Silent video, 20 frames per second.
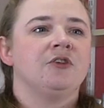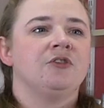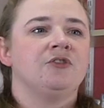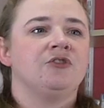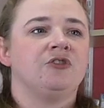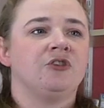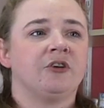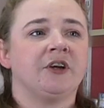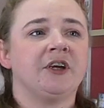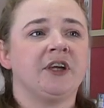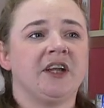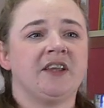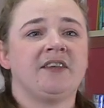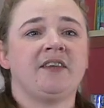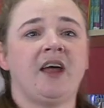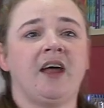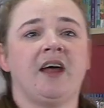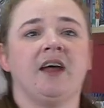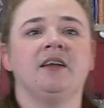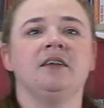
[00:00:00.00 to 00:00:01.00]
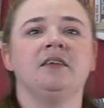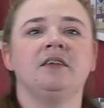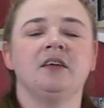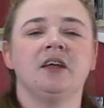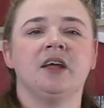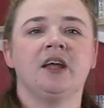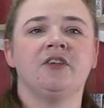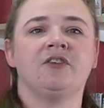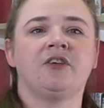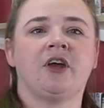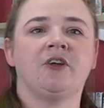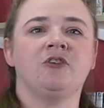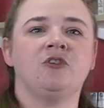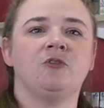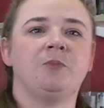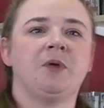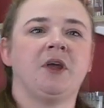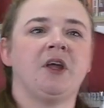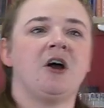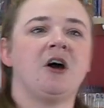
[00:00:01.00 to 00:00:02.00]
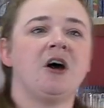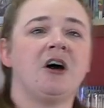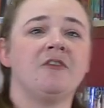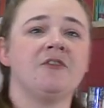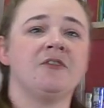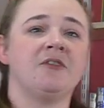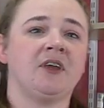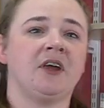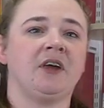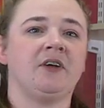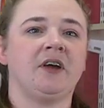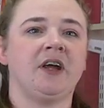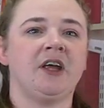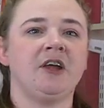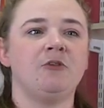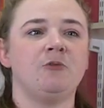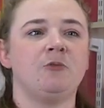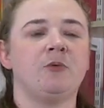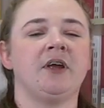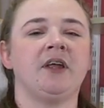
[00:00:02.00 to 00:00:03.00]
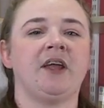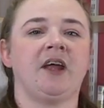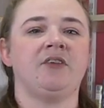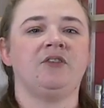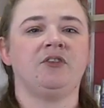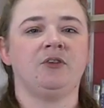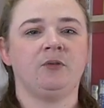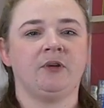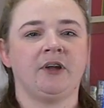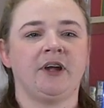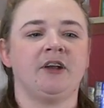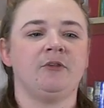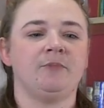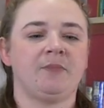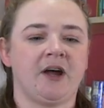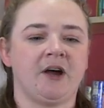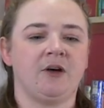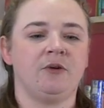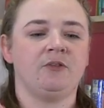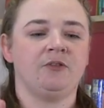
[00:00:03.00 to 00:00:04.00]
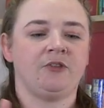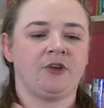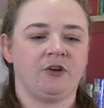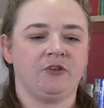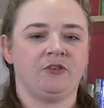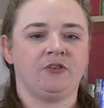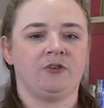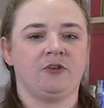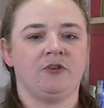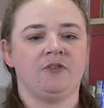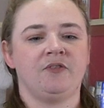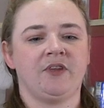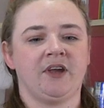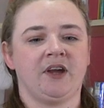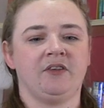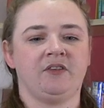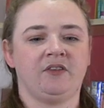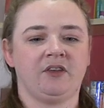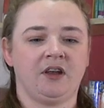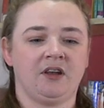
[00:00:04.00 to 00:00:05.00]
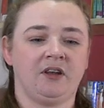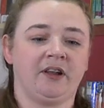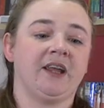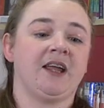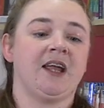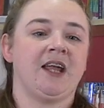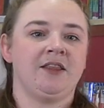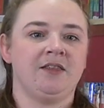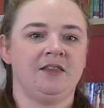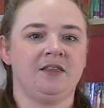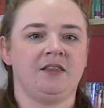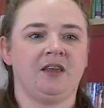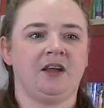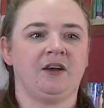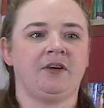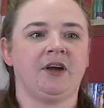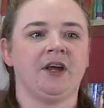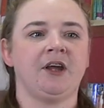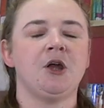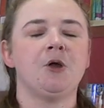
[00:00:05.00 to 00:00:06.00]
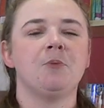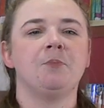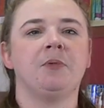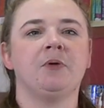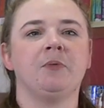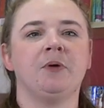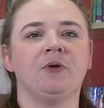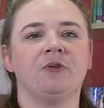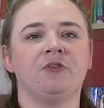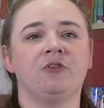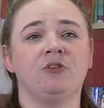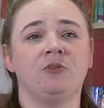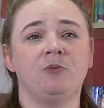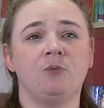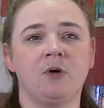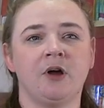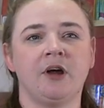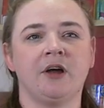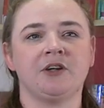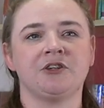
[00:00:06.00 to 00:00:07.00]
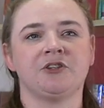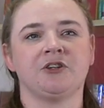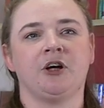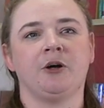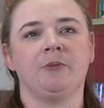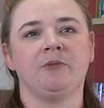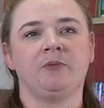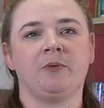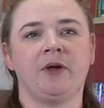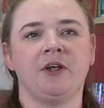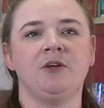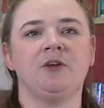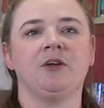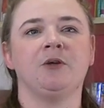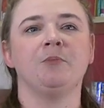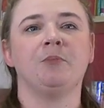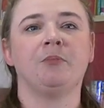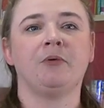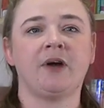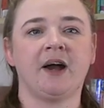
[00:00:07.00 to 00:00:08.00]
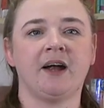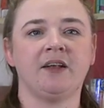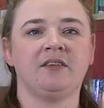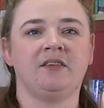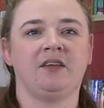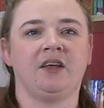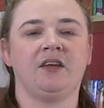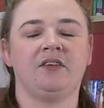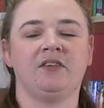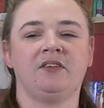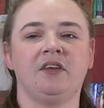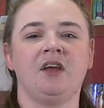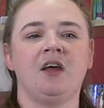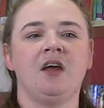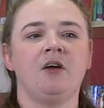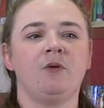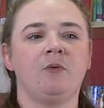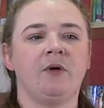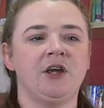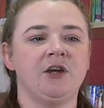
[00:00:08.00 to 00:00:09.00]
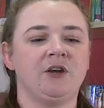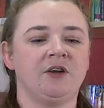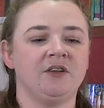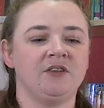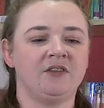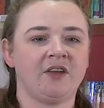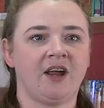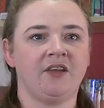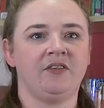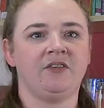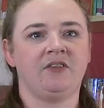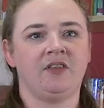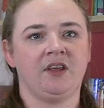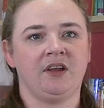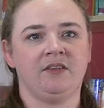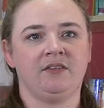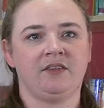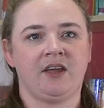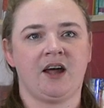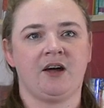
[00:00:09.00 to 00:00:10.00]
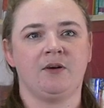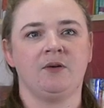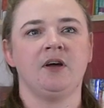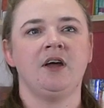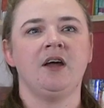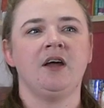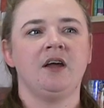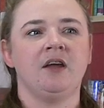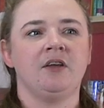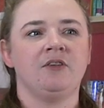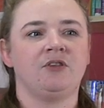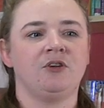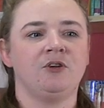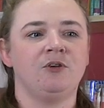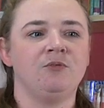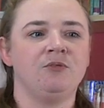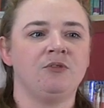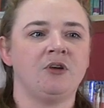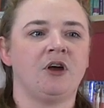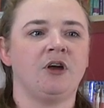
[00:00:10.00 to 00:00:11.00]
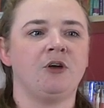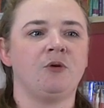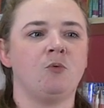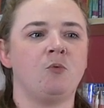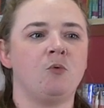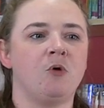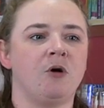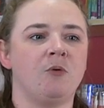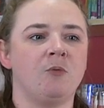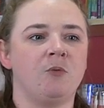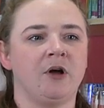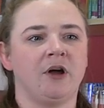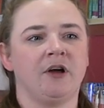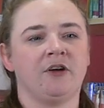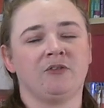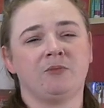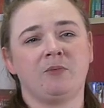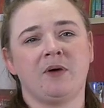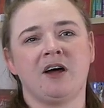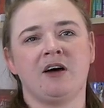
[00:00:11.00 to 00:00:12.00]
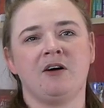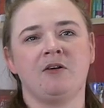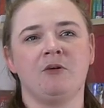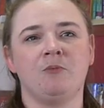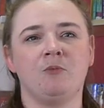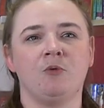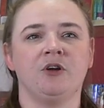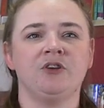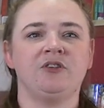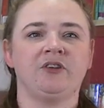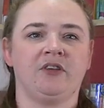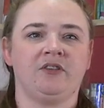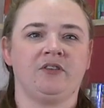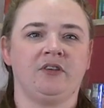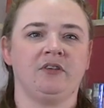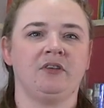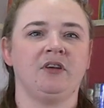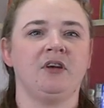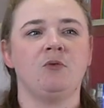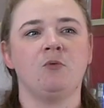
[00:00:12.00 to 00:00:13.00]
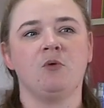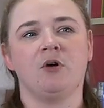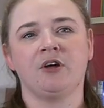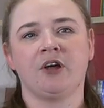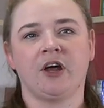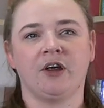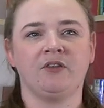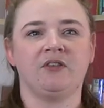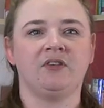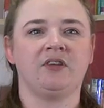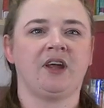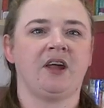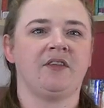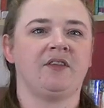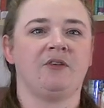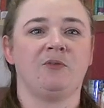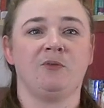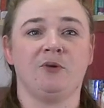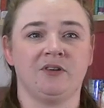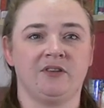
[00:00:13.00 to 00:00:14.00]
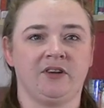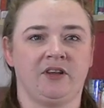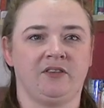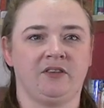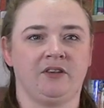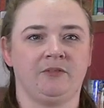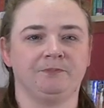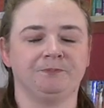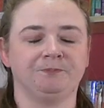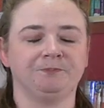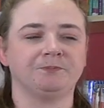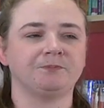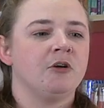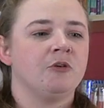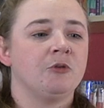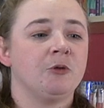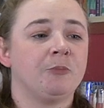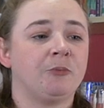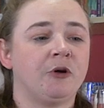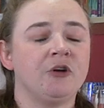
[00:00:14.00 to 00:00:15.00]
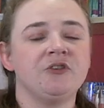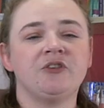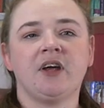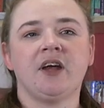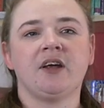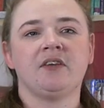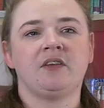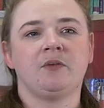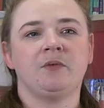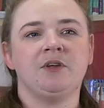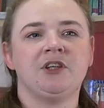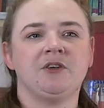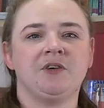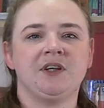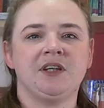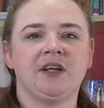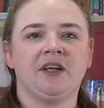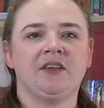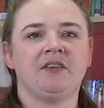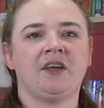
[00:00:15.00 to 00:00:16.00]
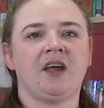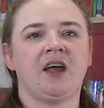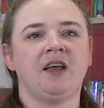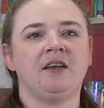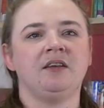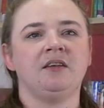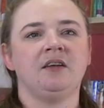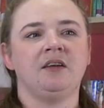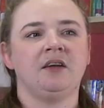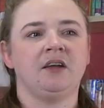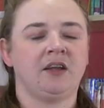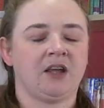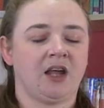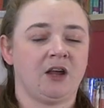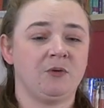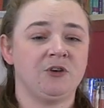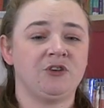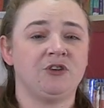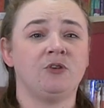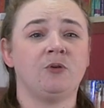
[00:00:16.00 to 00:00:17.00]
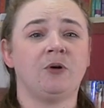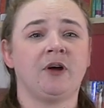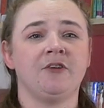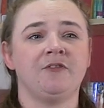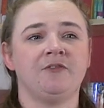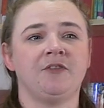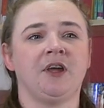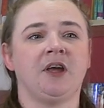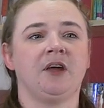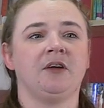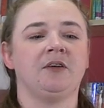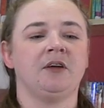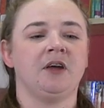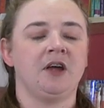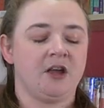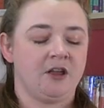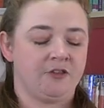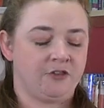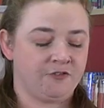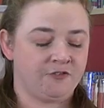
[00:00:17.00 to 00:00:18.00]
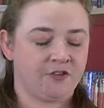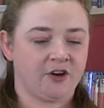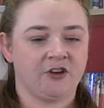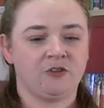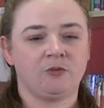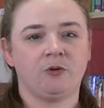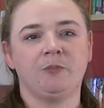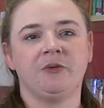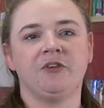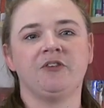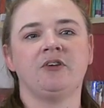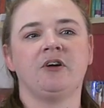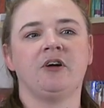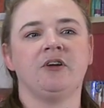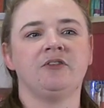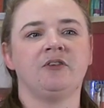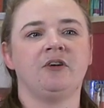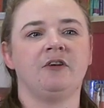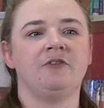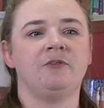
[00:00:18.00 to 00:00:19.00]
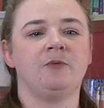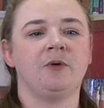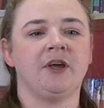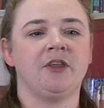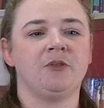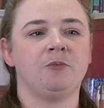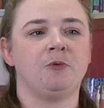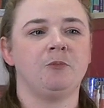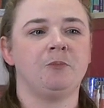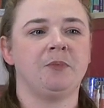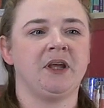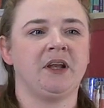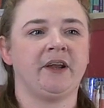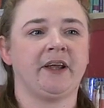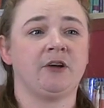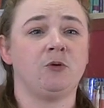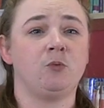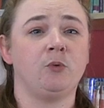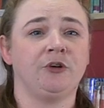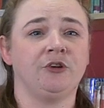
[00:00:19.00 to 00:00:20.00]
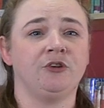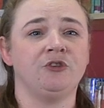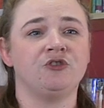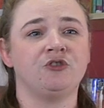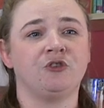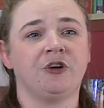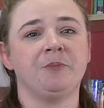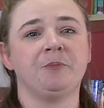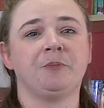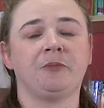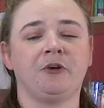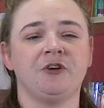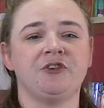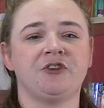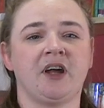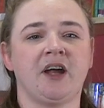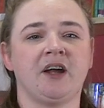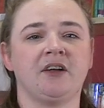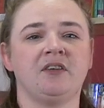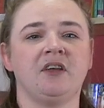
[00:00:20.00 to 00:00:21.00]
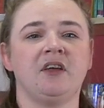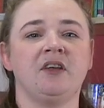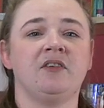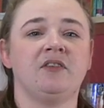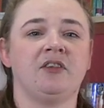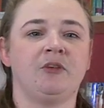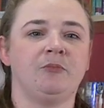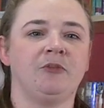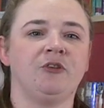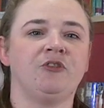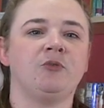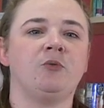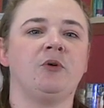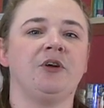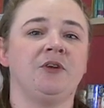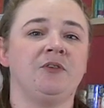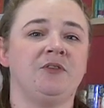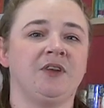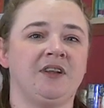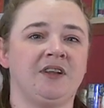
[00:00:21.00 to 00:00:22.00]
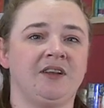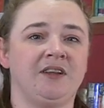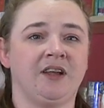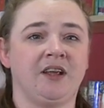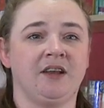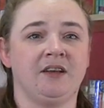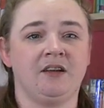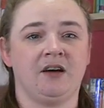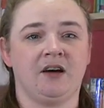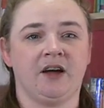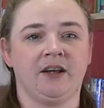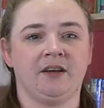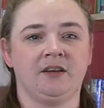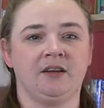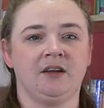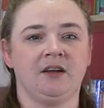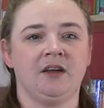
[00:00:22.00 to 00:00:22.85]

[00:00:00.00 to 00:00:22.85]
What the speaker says: During year 10, it's going to be half theory, where yes, you'll learn about those sort of things like in theory, but we also do workshops where you can practice, where you can test things out, so you know what works well and what doesn't, what goes together, what doesn't. The projects that we do in year 10, okay, we do quite a few. The first one we start off with will be like a wooden joint project, similar to what you did in year 9.